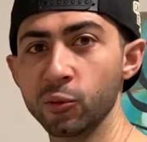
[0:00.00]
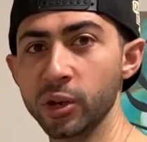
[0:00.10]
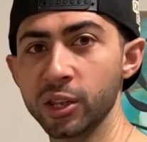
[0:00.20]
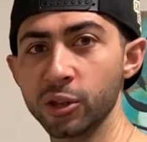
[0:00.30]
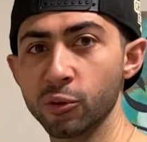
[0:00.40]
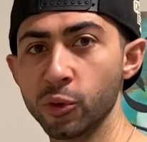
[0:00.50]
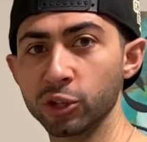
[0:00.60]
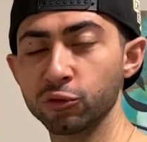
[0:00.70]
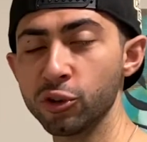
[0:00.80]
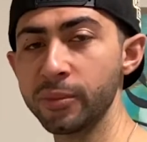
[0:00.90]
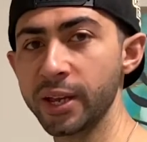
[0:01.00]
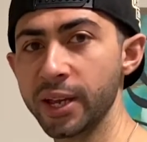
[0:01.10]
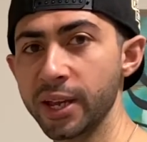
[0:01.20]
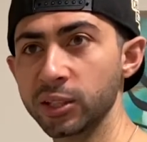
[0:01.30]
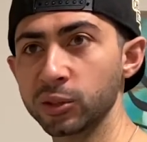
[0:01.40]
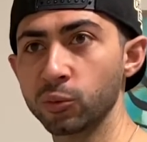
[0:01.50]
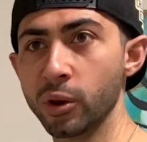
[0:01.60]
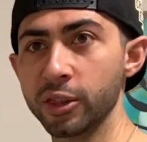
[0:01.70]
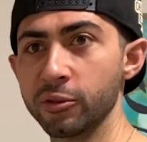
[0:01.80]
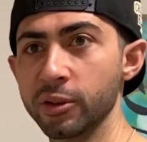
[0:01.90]
whether which room it is,
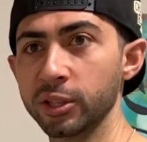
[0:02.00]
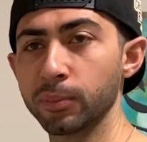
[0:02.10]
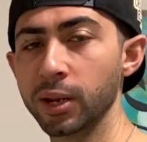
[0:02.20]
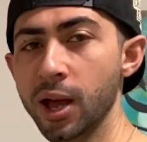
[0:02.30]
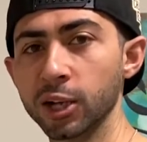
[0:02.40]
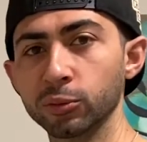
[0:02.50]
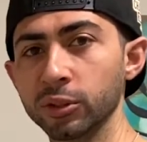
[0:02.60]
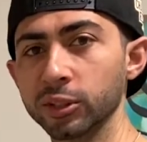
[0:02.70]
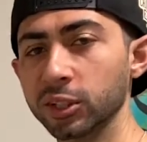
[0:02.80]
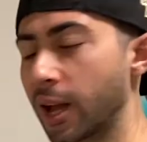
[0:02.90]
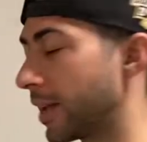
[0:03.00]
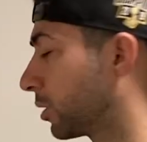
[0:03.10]
whether it's plugged, whether it's light,